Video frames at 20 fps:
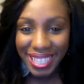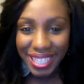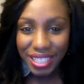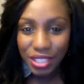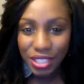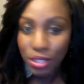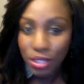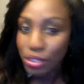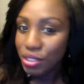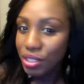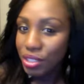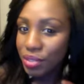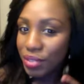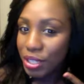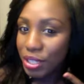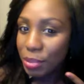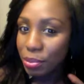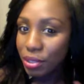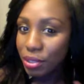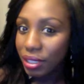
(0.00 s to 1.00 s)
Told you it's
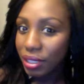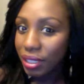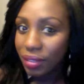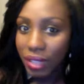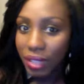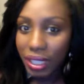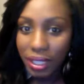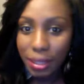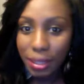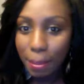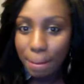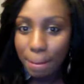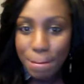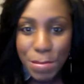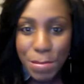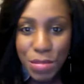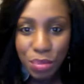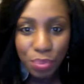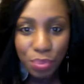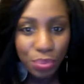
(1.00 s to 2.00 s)
very pretty, right?
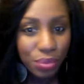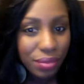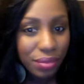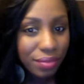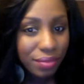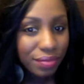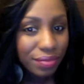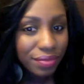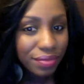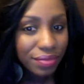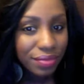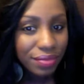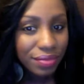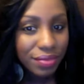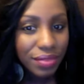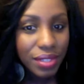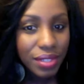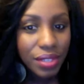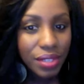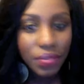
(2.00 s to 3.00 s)

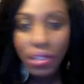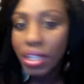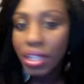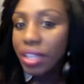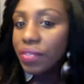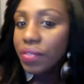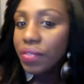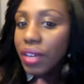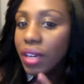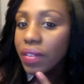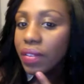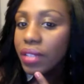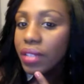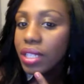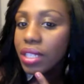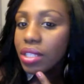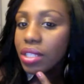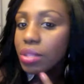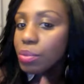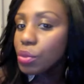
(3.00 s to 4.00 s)
Very
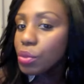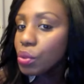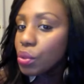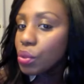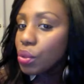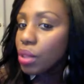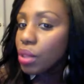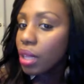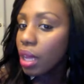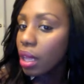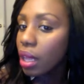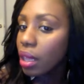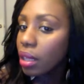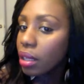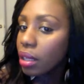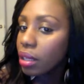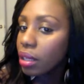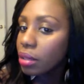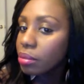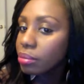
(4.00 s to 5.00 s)
velvety, smooth
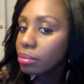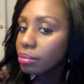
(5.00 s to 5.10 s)
color.